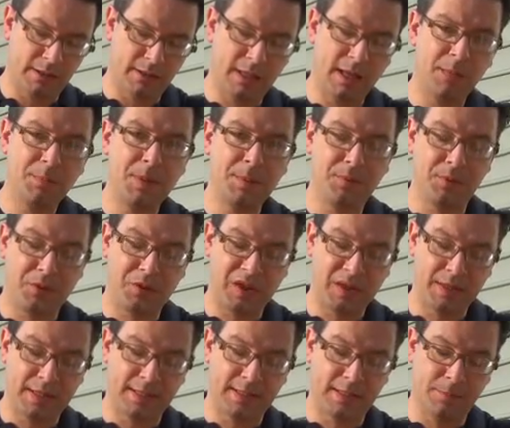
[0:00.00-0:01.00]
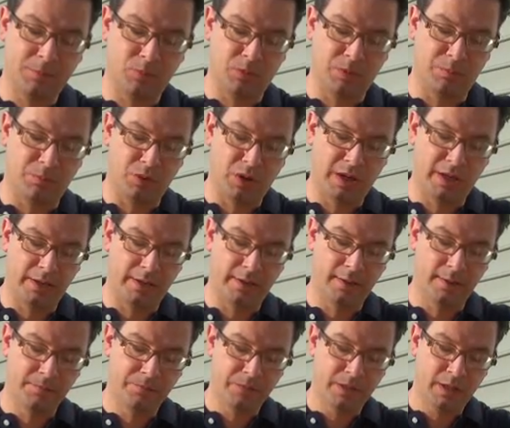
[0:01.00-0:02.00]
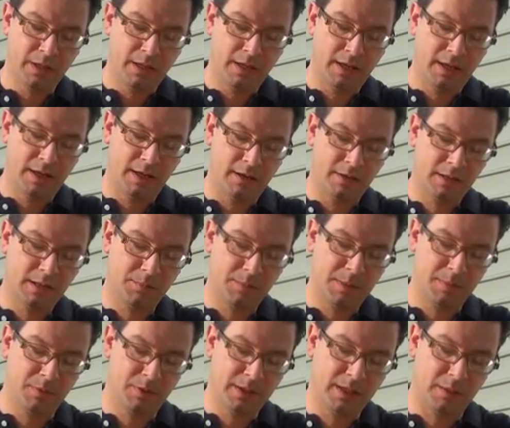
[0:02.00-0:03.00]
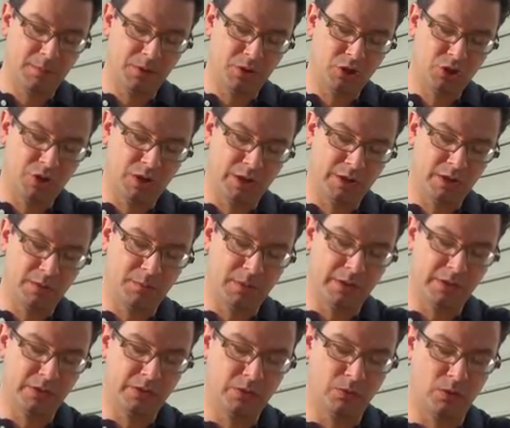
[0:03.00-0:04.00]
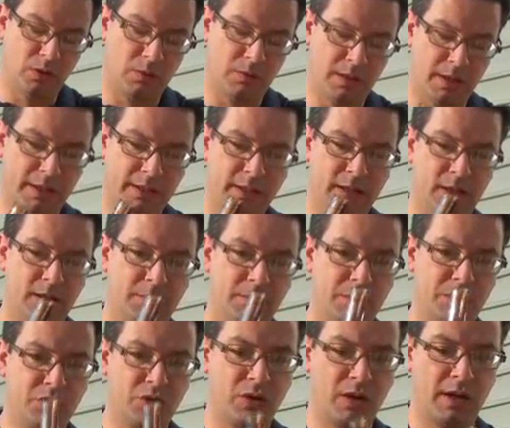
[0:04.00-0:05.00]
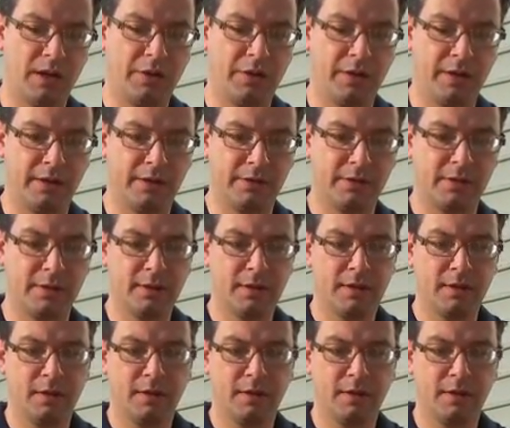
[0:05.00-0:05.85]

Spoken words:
Now, a lot of people think they dip with bread, and some people look at me strange in my store when I tell them to try things.